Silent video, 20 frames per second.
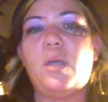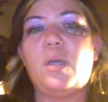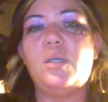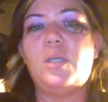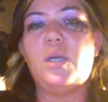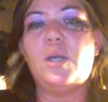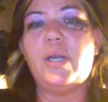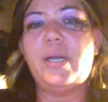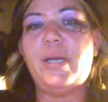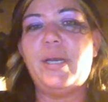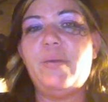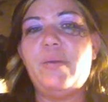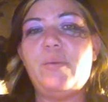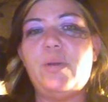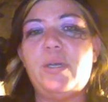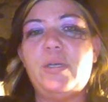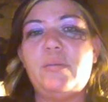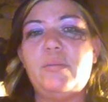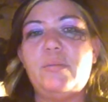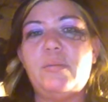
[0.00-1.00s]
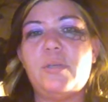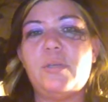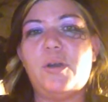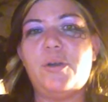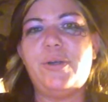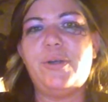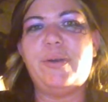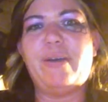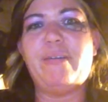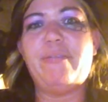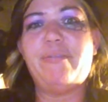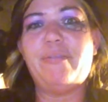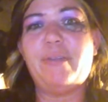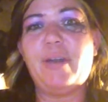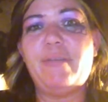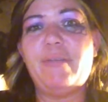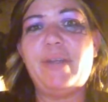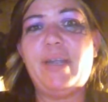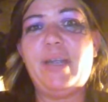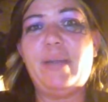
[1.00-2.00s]
don't let anyone call you a
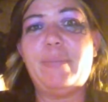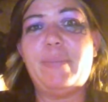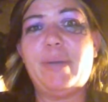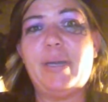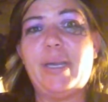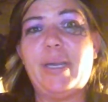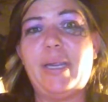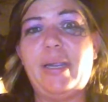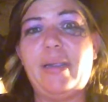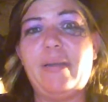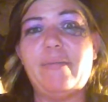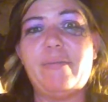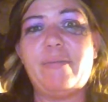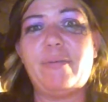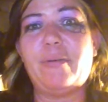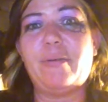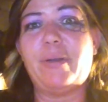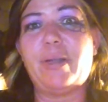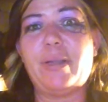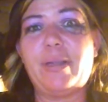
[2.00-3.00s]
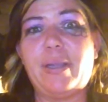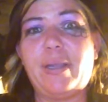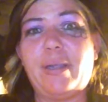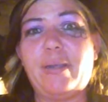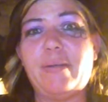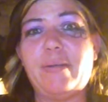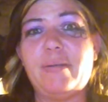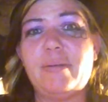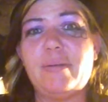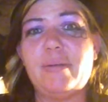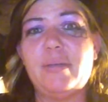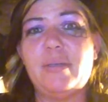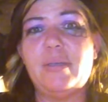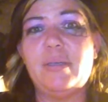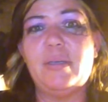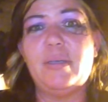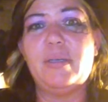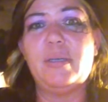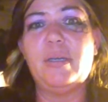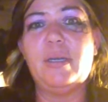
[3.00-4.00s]
fluffy bunny for nothing.
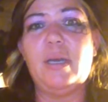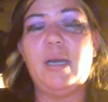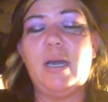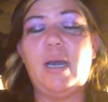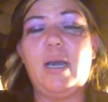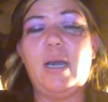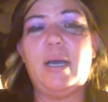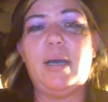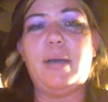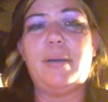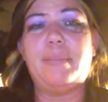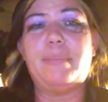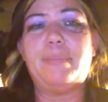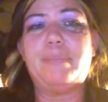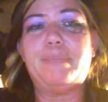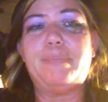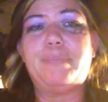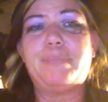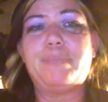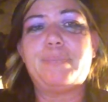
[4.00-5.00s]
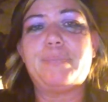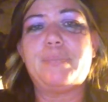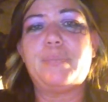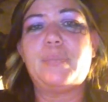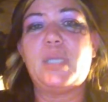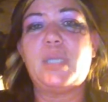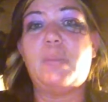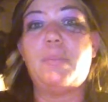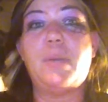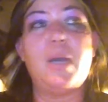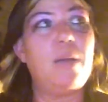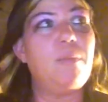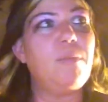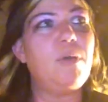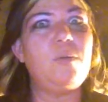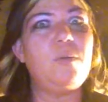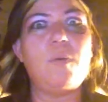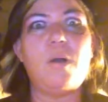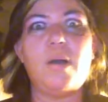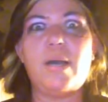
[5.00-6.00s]
But I'm
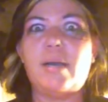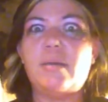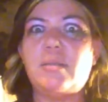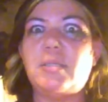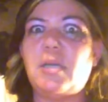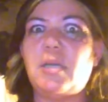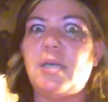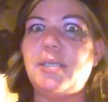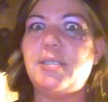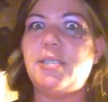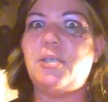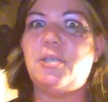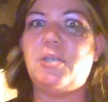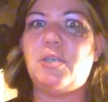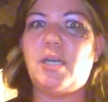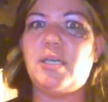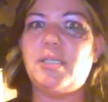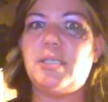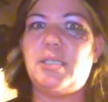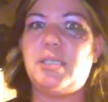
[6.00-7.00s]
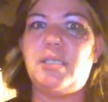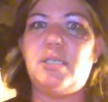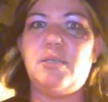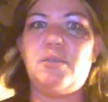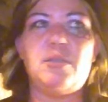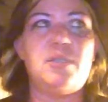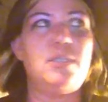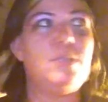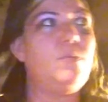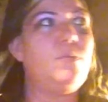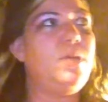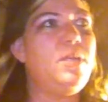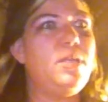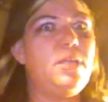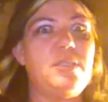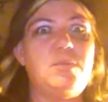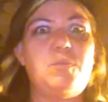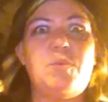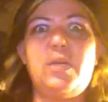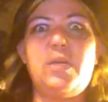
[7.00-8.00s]
going to walk outside so you guys can hear this wind.
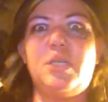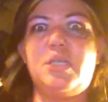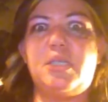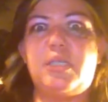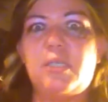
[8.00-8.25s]
This wind is